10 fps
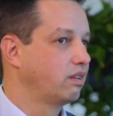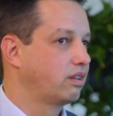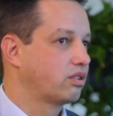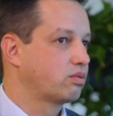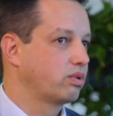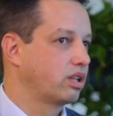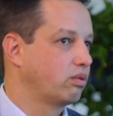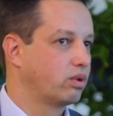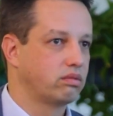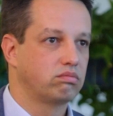That's really
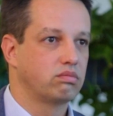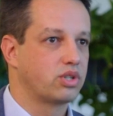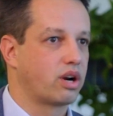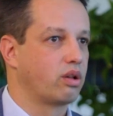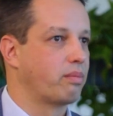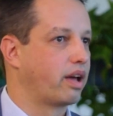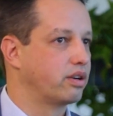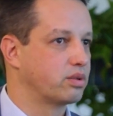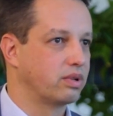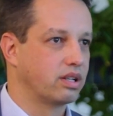what general
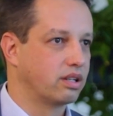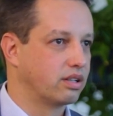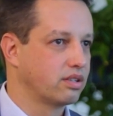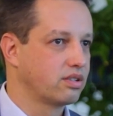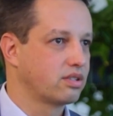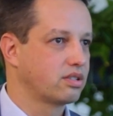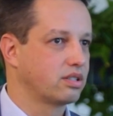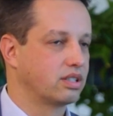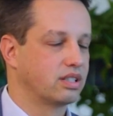management is.